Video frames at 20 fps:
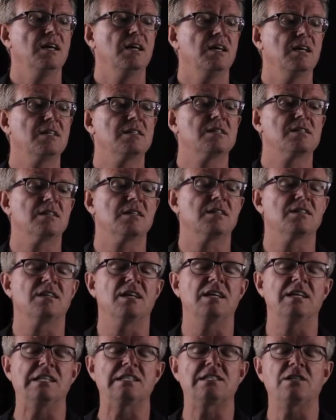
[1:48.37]
is that it
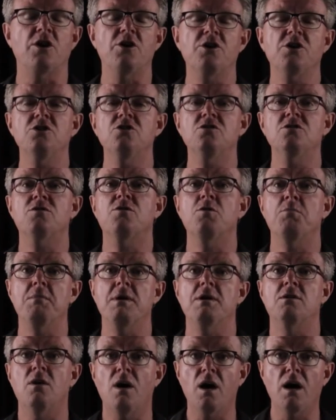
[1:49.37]
is only used for
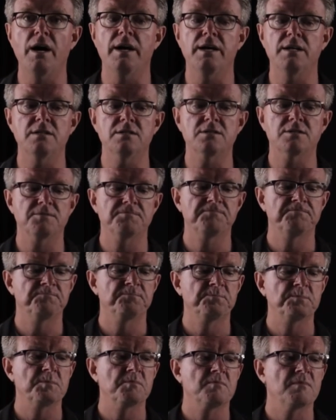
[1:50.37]
metal ions,
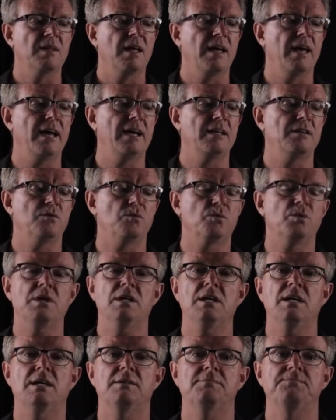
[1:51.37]
and that
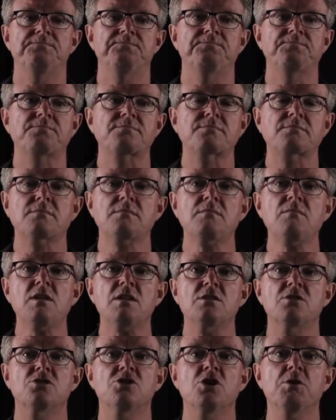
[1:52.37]
we
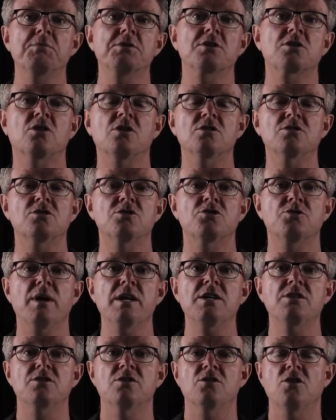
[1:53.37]
determine the
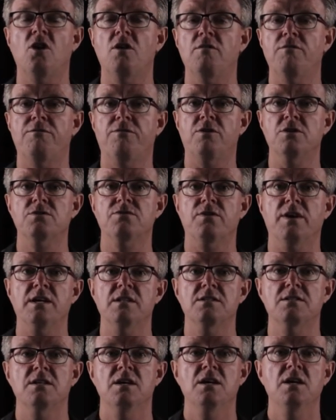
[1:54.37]
concentration of
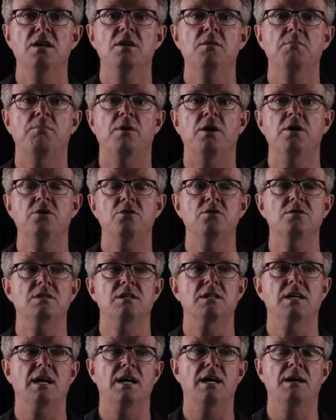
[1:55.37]
phosphates by
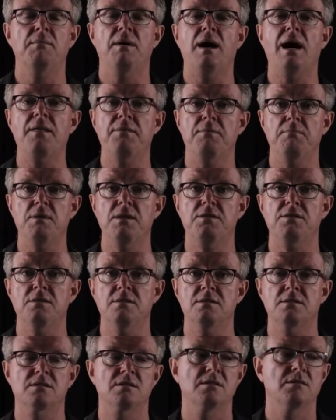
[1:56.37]
using other
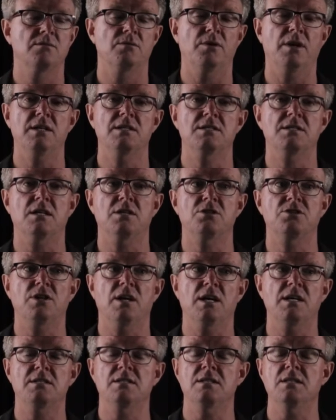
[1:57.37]
methods, right? Such
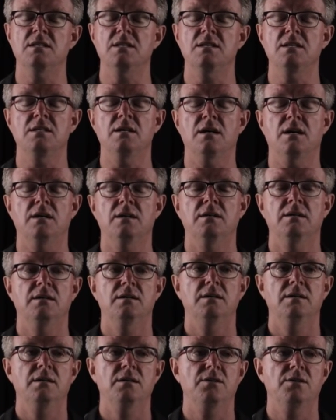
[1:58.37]
as the
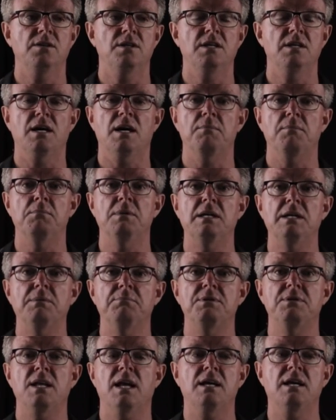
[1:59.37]

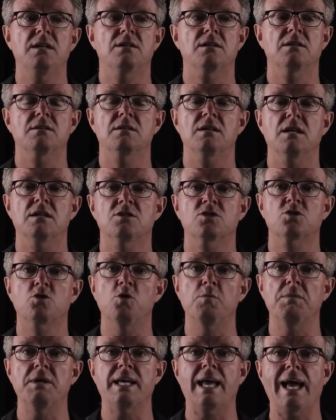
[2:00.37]
molybdate
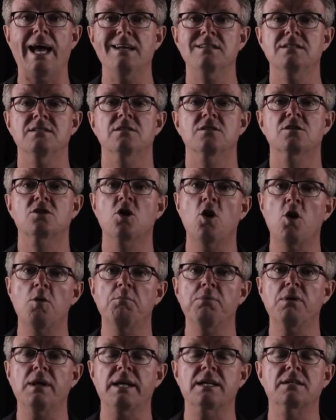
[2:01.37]
ascorbic acid
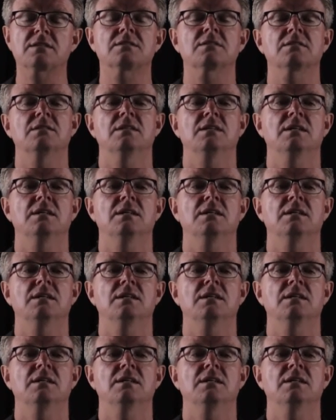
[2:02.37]
complex